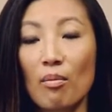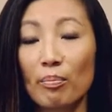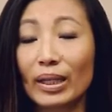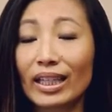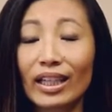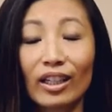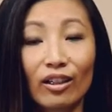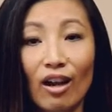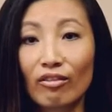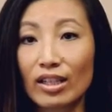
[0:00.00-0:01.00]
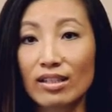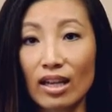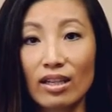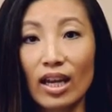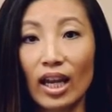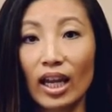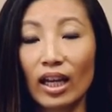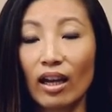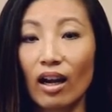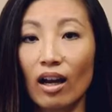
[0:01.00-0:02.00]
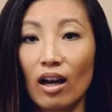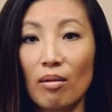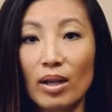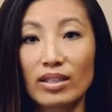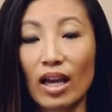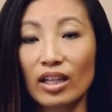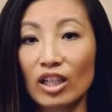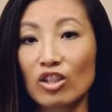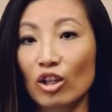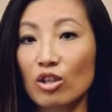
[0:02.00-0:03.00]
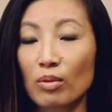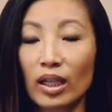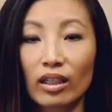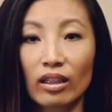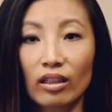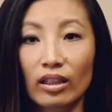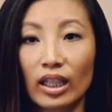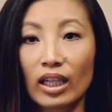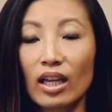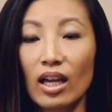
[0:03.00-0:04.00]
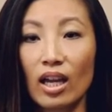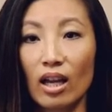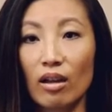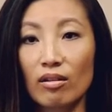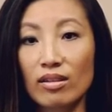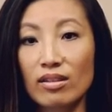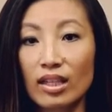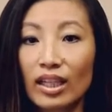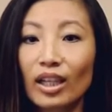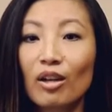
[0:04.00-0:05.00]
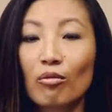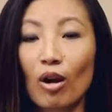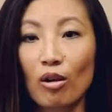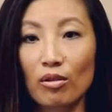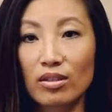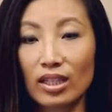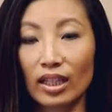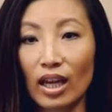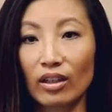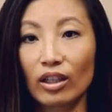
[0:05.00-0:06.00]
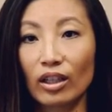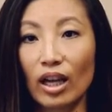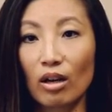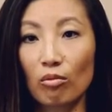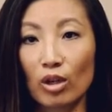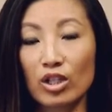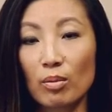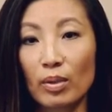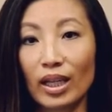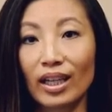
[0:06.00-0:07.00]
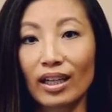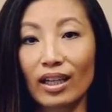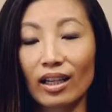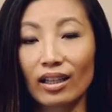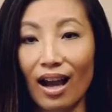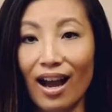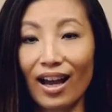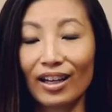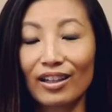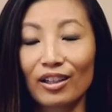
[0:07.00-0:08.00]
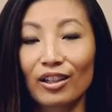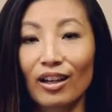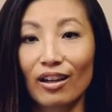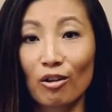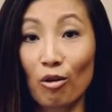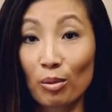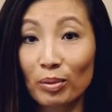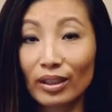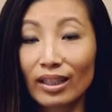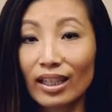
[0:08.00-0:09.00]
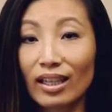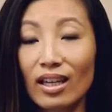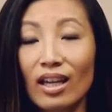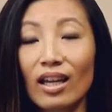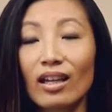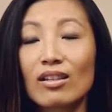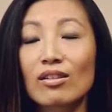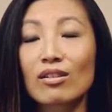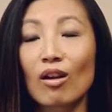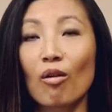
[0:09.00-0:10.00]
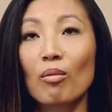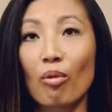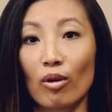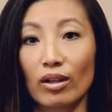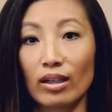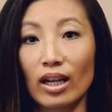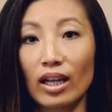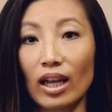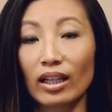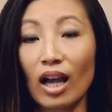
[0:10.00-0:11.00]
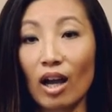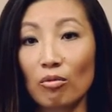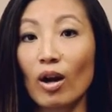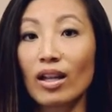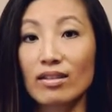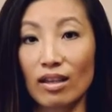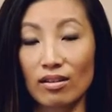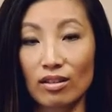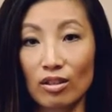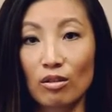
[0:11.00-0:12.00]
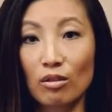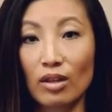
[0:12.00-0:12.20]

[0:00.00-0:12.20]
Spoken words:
being here every Sunday, attending church regularly, sitting in rows together and worshiping God corporately is so important, and God wants us to do